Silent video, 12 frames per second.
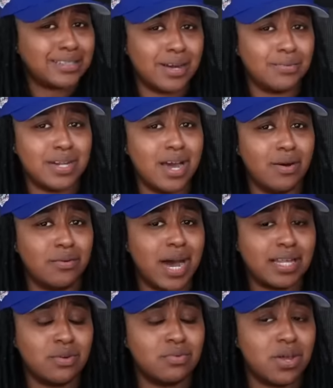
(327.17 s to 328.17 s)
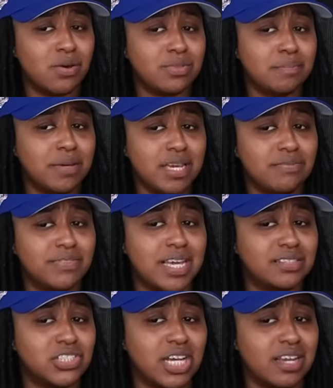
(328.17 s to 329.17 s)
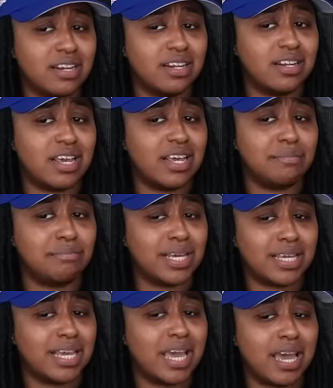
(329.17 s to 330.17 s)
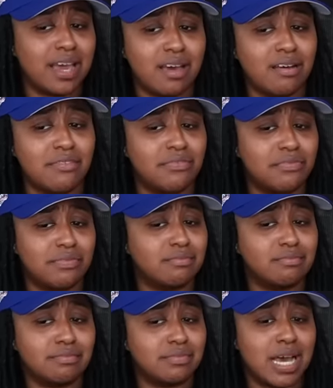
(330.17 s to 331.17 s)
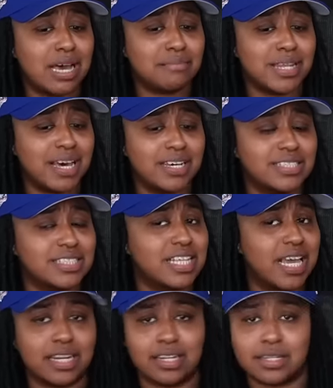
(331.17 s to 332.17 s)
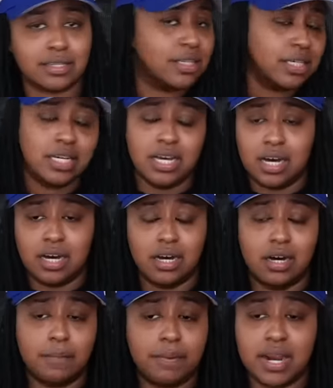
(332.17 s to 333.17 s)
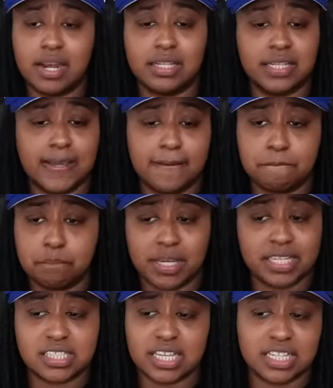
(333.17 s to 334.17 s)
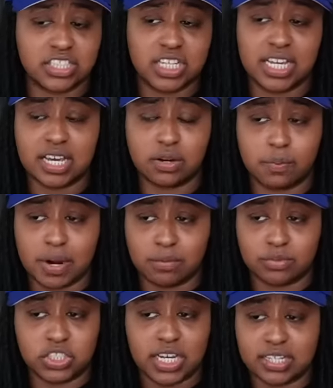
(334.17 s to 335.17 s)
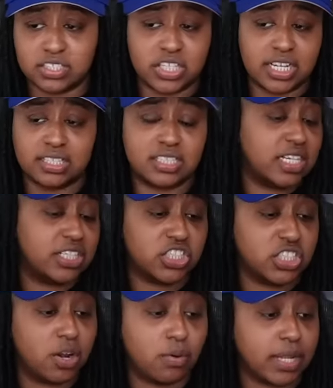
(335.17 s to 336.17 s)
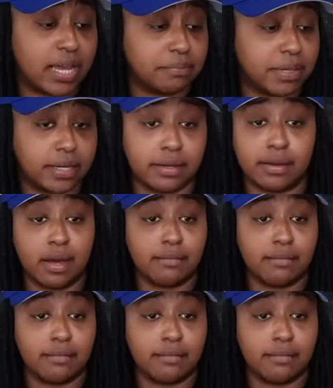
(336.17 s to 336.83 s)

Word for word: don't know. I don't know the beef that Jaidyn and Biggie have. I'm not understanding. Uh, apparently, Biggie says she ain't got no problem with Jaidyn. Jaidyn says she don't like Biggie, all